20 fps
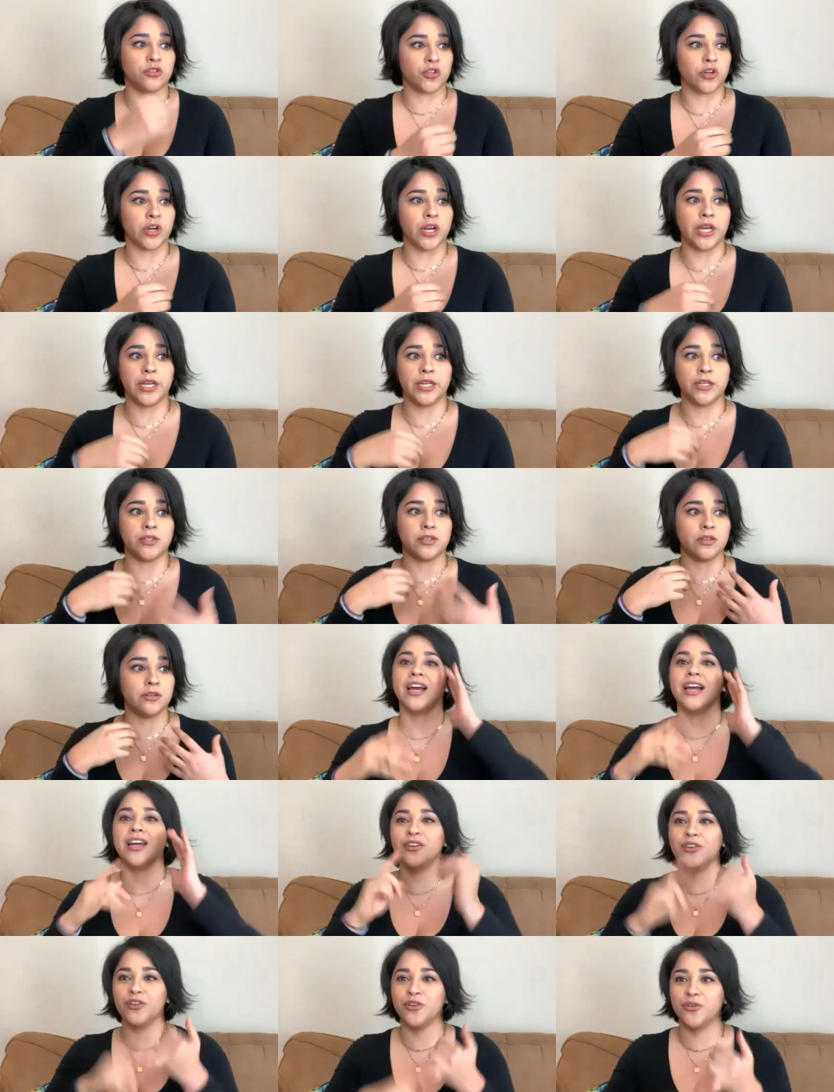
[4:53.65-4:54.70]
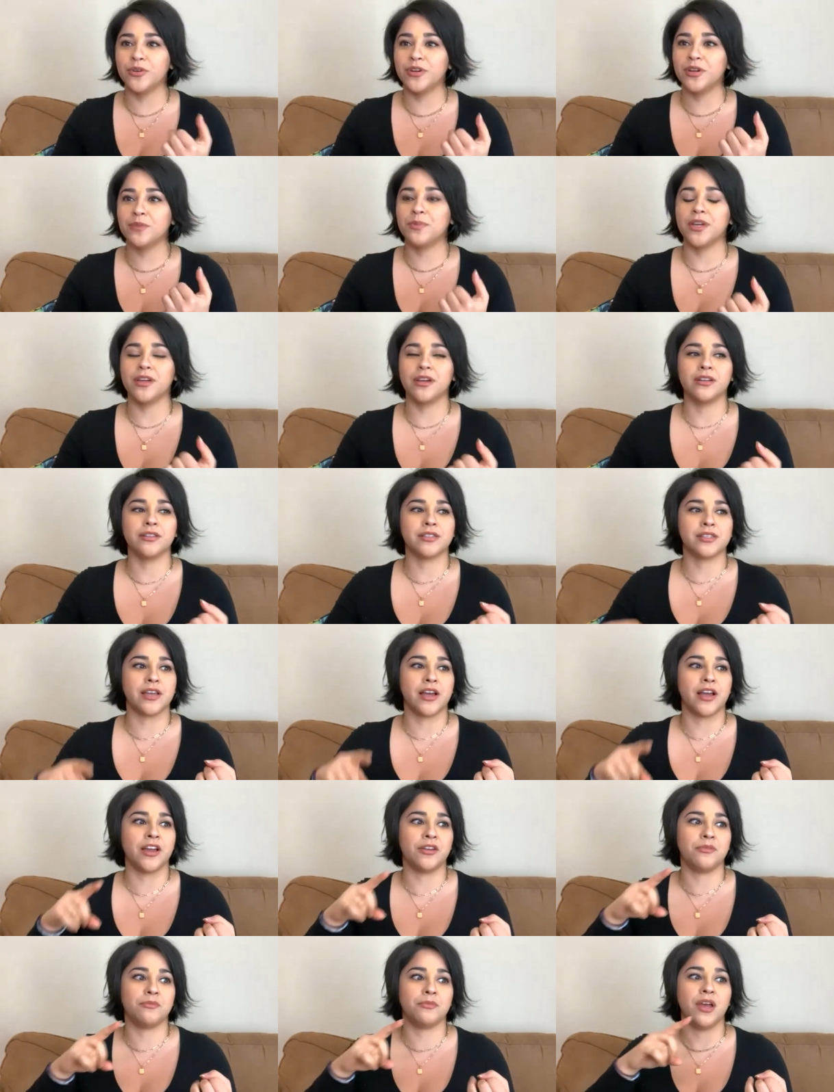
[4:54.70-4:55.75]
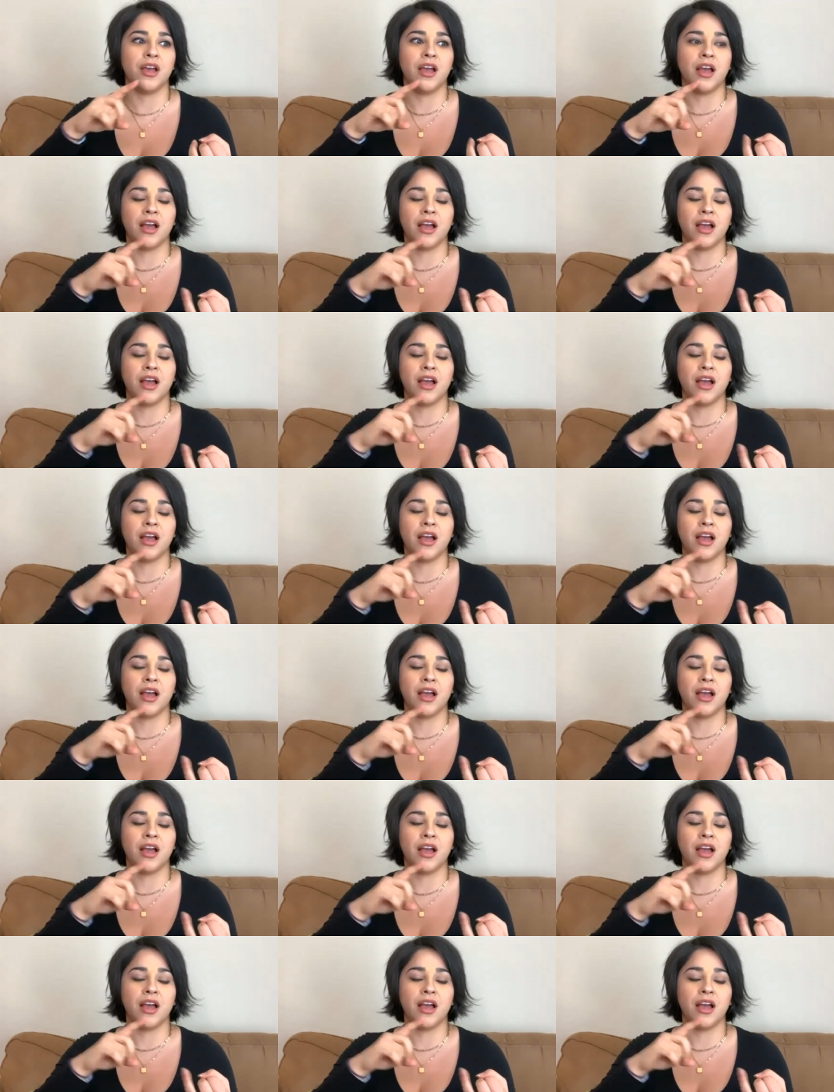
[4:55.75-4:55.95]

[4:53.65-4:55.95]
trained. I knew when to be on time.